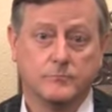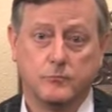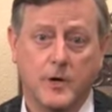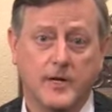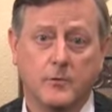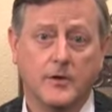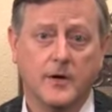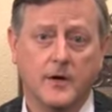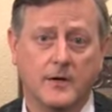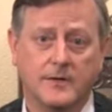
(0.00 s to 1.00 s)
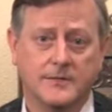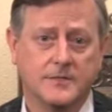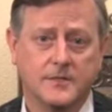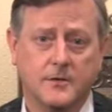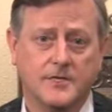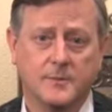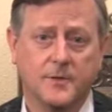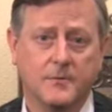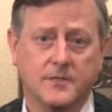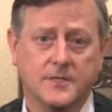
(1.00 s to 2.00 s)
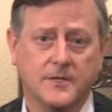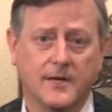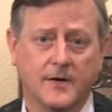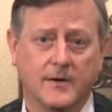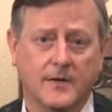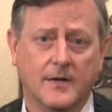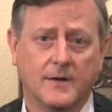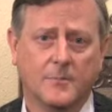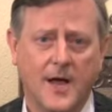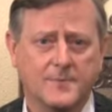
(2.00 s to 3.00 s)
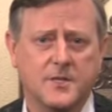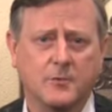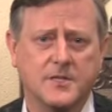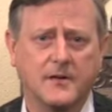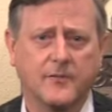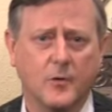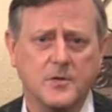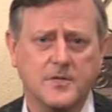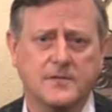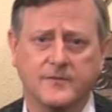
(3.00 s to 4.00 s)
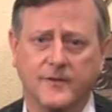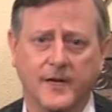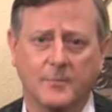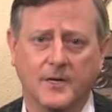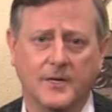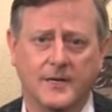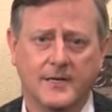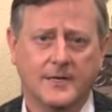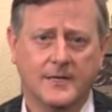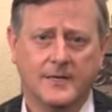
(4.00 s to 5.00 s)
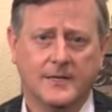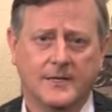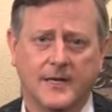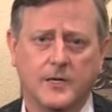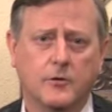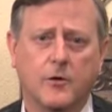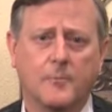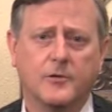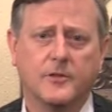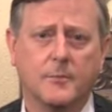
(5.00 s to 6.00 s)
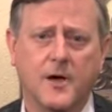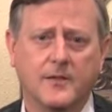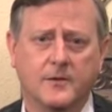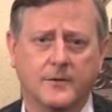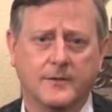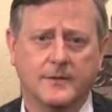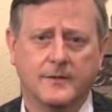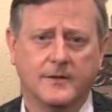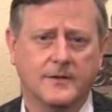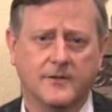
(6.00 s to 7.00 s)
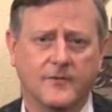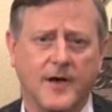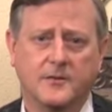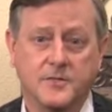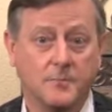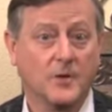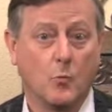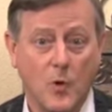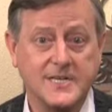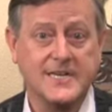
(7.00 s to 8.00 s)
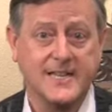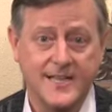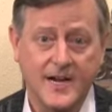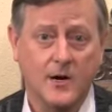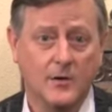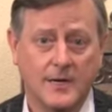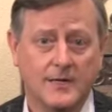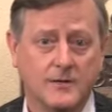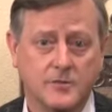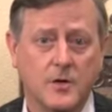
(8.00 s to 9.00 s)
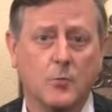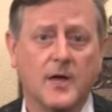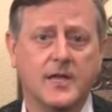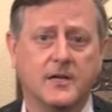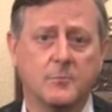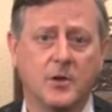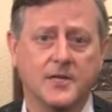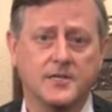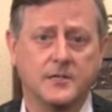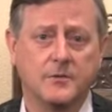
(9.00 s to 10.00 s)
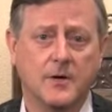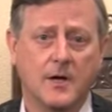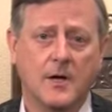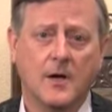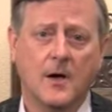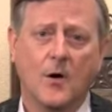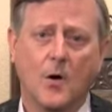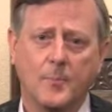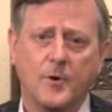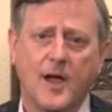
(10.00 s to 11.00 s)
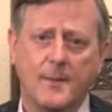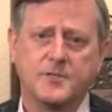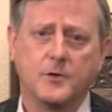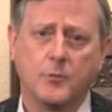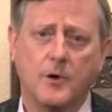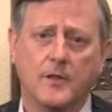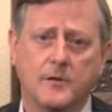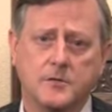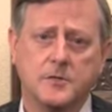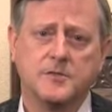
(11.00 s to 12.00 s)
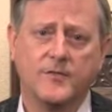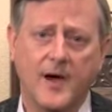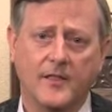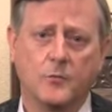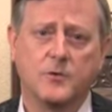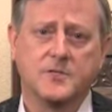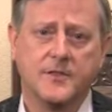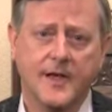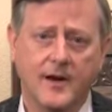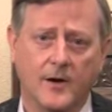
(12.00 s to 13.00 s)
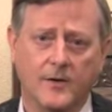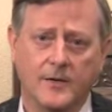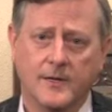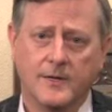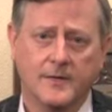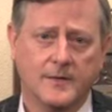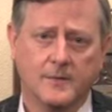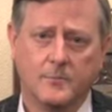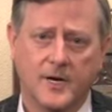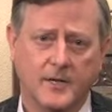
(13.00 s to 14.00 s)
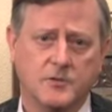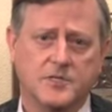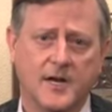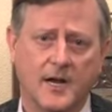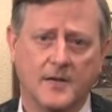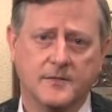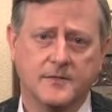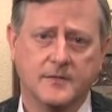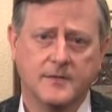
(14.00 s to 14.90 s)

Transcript: when you were young, so he simply wasn't there. Perhaps there was a divorce in your family, and you grew up with your mother. Your father simply wasn't there. There was no way he could bless you. Or perhaps you're one of those whose father was there, but he was silent.